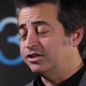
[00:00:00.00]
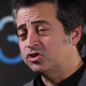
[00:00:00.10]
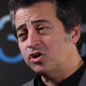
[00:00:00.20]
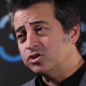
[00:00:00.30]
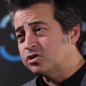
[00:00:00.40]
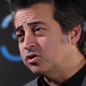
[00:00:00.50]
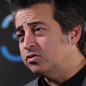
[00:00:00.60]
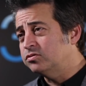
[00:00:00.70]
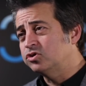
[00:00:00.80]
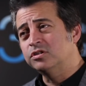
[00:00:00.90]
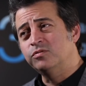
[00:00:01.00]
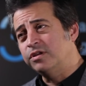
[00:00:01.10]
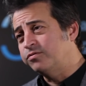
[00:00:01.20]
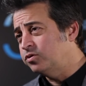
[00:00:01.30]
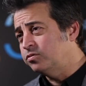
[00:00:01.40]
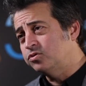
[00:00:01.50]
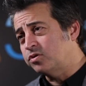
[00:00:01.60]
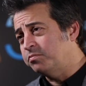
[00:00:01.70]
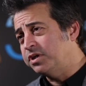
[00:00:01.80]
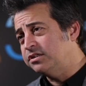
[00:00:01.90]
It starts slow, just with a few
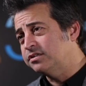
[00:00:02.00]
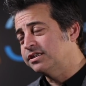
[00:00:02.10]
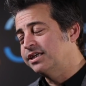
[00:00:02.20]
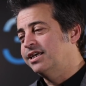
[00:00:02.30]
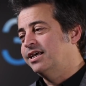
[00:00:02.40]
drum beats.